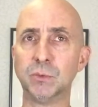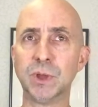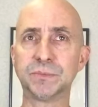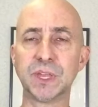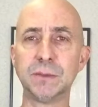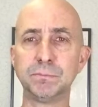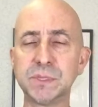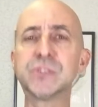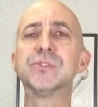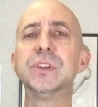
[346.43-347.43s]
website,
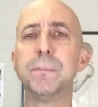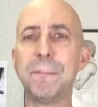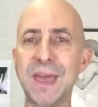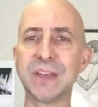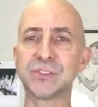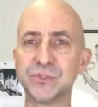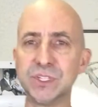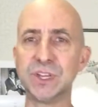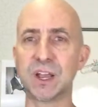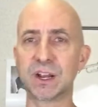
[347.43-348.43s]

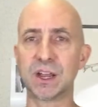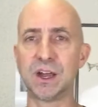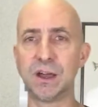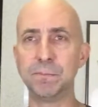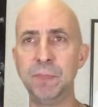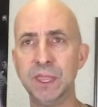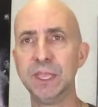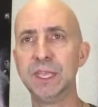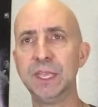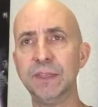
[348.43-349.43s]
mysterytomastery.com,
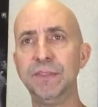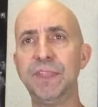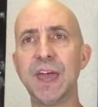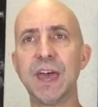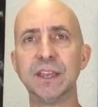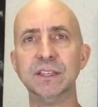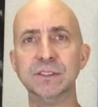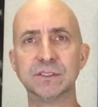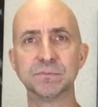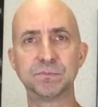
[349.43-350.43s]
and that
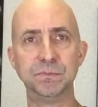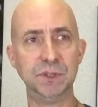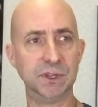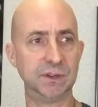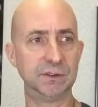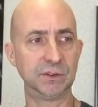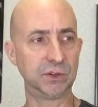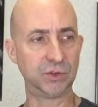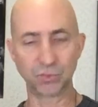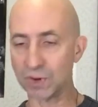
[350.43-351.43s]
is
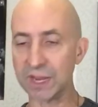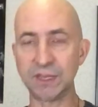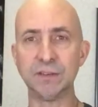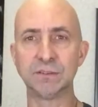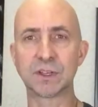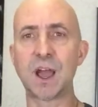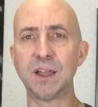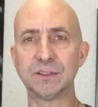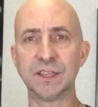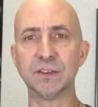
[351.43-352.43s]
great
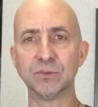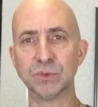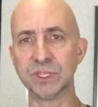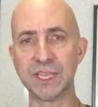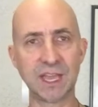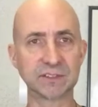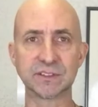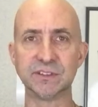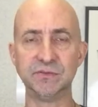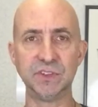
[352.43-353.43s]
content, really
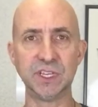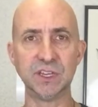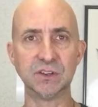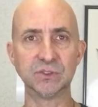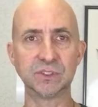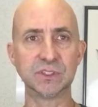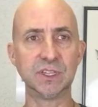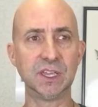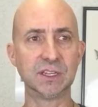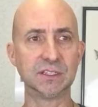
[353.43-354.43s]
excellent videos,
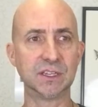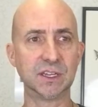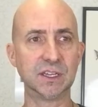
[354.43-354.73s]
and